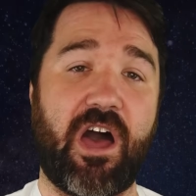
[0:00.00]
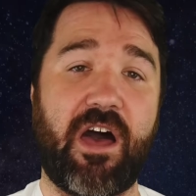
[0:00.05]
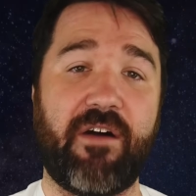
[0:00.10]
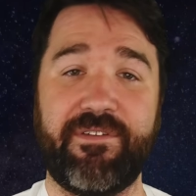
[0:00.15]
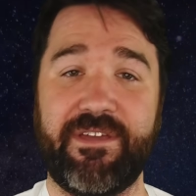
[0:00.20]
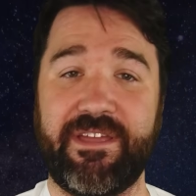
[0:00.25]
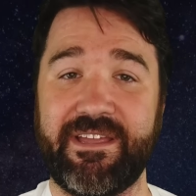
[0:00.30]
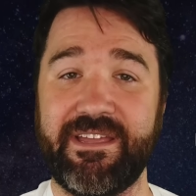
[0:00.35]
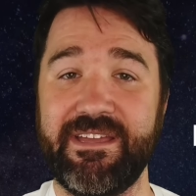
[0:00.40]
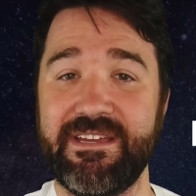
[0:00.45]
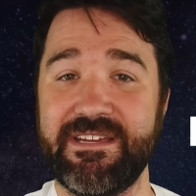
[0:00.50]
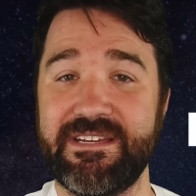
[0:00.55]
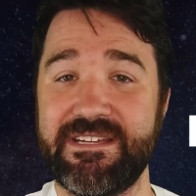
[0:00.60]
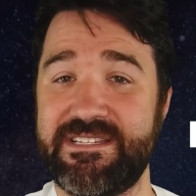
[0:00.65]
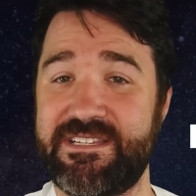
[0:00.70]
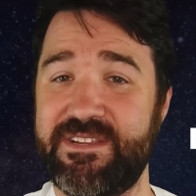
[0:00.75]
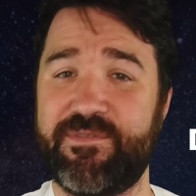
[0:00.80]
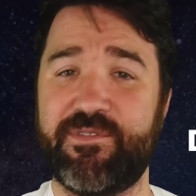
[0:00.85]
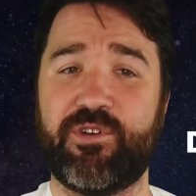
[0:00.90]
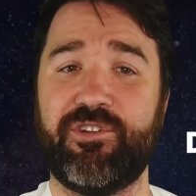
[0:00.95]
coughing,
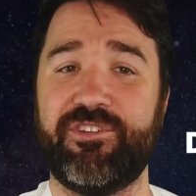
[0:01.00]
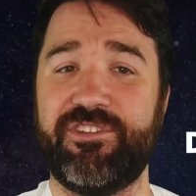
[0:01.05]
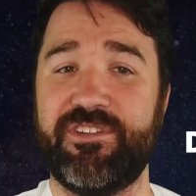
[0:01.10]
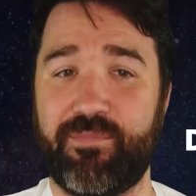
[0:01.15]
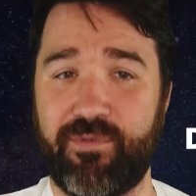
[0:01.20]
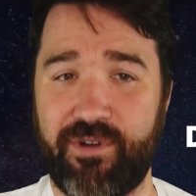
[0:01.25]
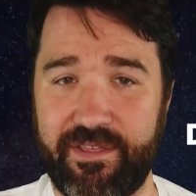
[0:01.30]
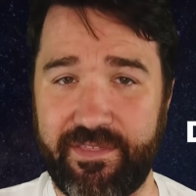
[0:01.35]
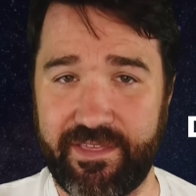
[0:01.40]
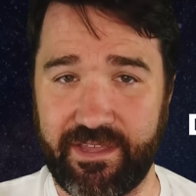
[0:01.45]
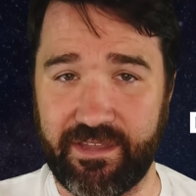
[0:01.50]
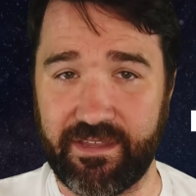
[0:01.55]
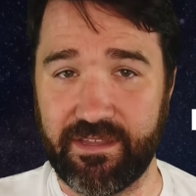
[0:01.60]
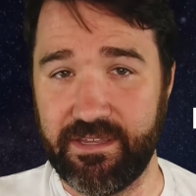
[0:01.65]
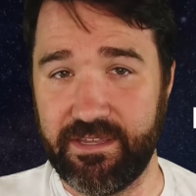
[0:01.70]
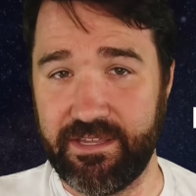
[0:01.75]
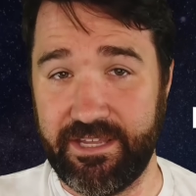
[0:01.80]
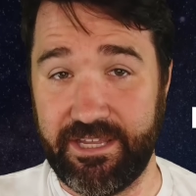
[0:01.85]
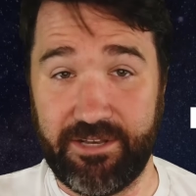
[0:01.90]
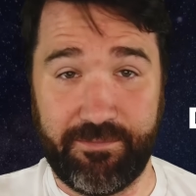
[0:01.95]
difficulty breathing
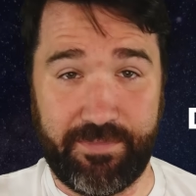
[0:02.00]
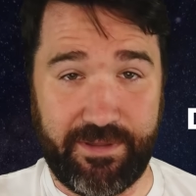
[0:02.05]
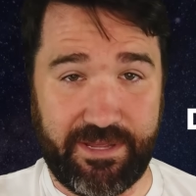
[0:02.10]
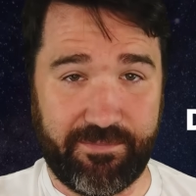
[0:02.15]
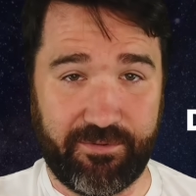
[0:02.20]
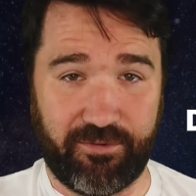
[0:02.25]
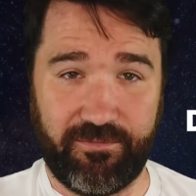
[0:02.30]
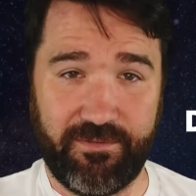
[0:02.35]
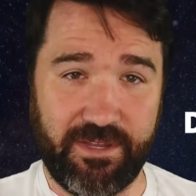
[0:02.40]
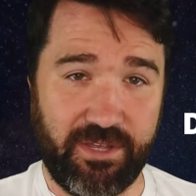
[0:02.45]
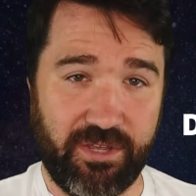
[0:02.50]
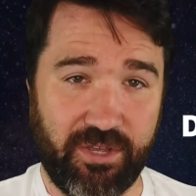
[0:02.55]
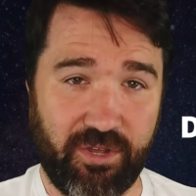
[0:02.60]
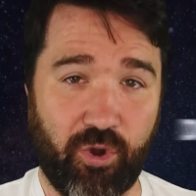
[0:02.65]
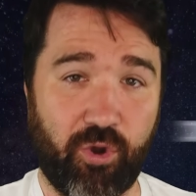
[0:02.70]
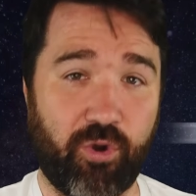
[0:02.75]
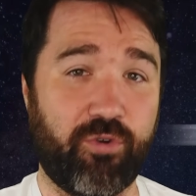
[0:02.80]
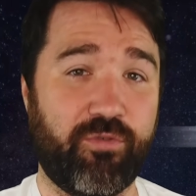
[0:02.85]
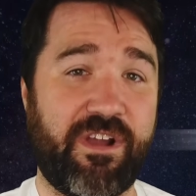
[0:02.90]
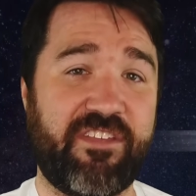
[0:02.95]
in people,
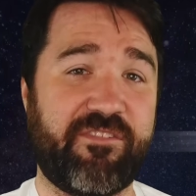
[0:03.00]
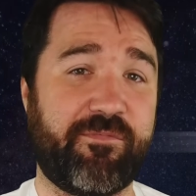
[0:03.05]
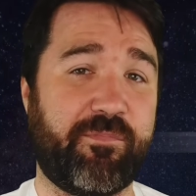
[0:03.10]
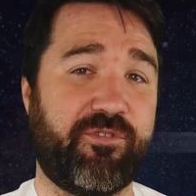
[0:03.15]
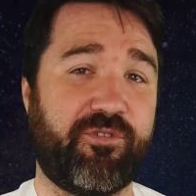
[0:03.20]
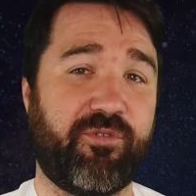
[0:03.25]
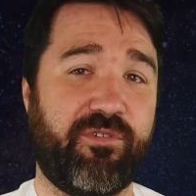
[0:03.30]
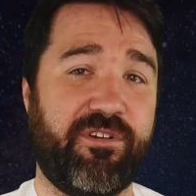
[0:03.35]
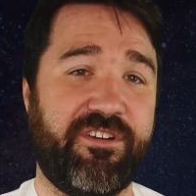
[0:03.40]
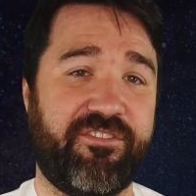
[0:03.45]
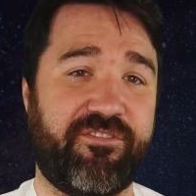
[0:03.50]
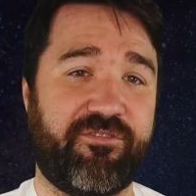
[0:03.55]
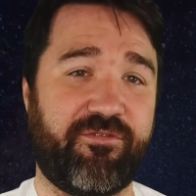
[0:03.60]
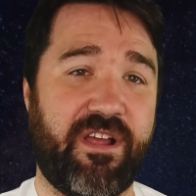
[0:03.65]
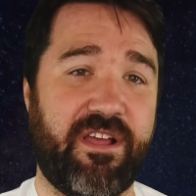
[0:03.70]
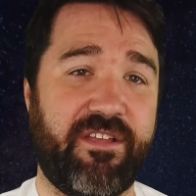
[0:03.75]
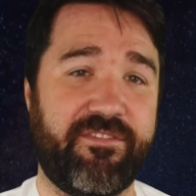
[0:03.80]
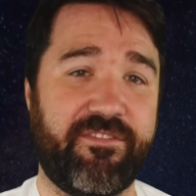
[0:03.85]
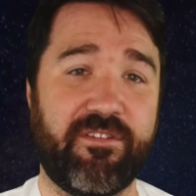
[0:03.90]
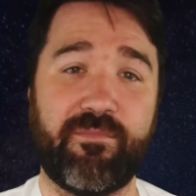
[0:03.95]
or respiratory
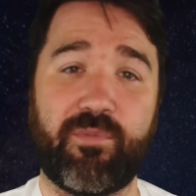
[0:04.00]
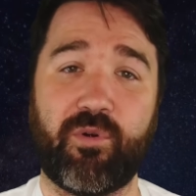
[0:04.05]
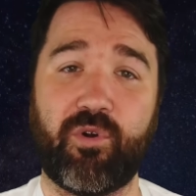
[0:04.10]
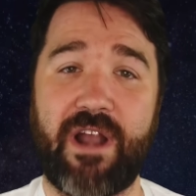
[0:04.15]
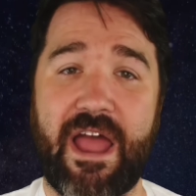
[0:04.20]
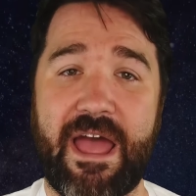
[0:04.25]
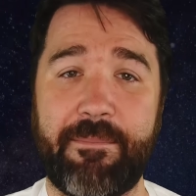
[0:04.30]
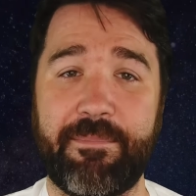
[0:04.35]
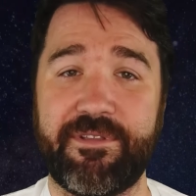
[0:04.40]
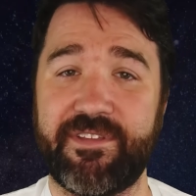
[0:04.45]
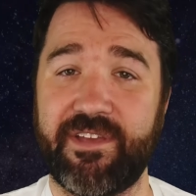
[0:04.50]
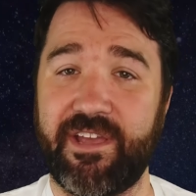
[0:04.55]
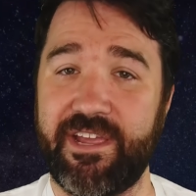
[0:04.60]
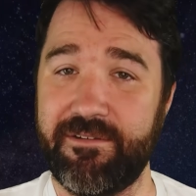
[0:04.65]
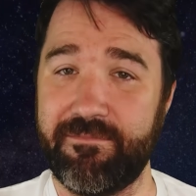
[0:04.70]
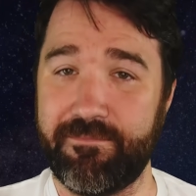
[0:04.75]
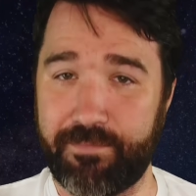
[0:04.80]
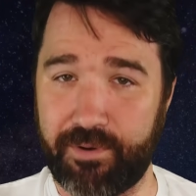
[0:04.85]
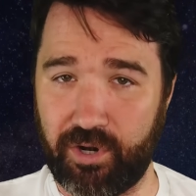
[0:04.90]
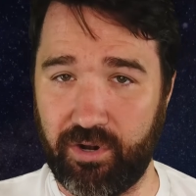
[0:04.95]
distress and poor appetite
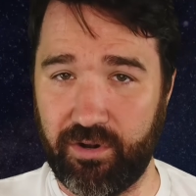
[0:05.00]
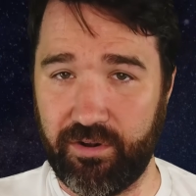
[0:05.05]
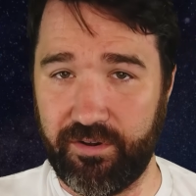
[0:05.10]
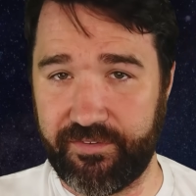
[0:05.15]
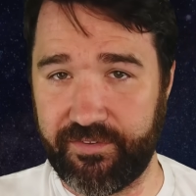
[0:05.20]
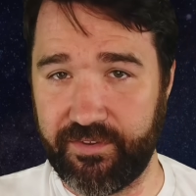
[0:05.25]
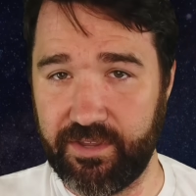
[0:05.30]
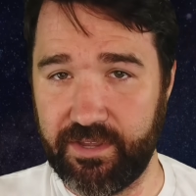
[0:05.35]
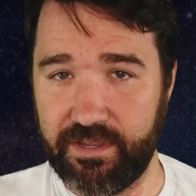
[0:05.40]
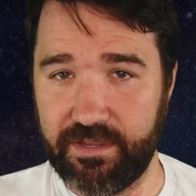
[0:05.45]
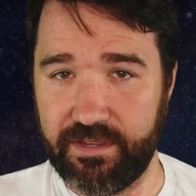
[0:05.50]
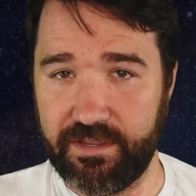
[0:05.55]
in birds,